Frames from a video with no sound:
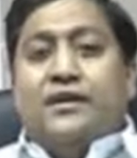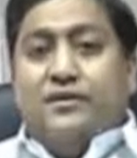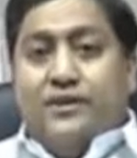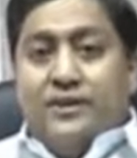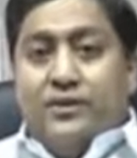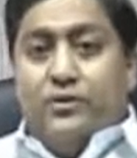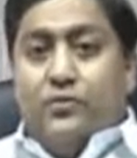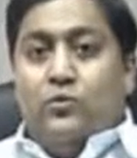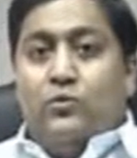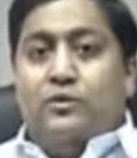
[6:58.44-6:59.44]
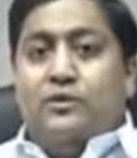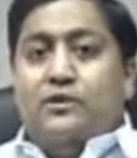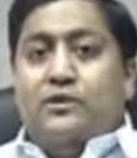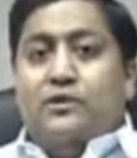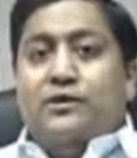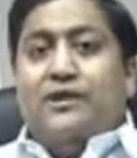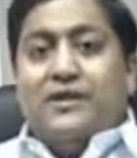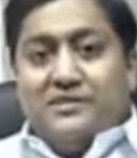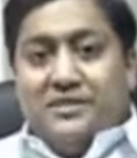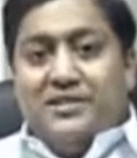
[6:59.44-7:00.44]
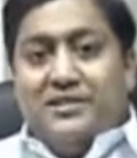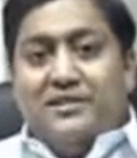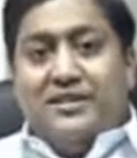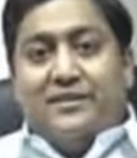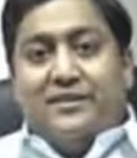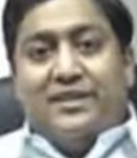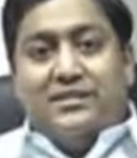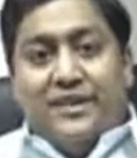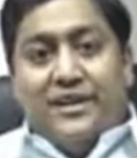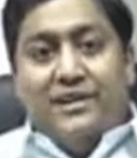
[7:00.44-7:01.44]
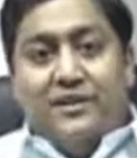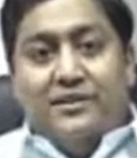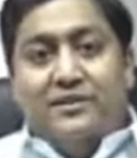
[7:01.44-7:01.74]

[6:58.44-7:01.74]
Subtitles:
enter into construction sector as well.